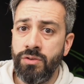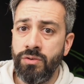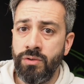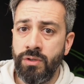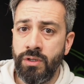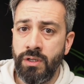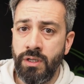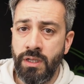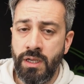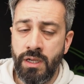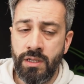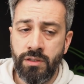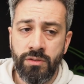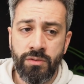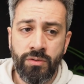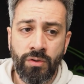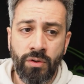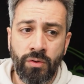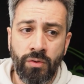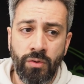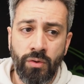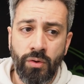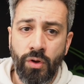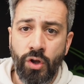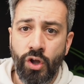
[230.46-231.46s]
you create.
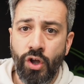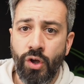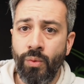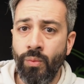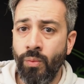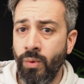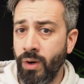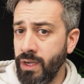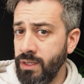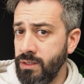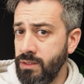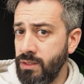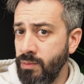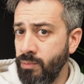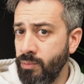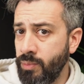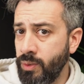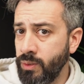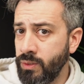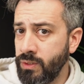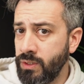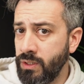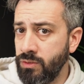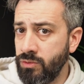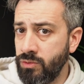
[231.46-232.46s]
So why is it
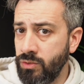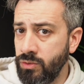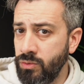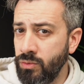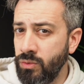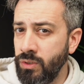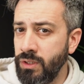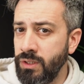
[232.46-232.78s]
important to do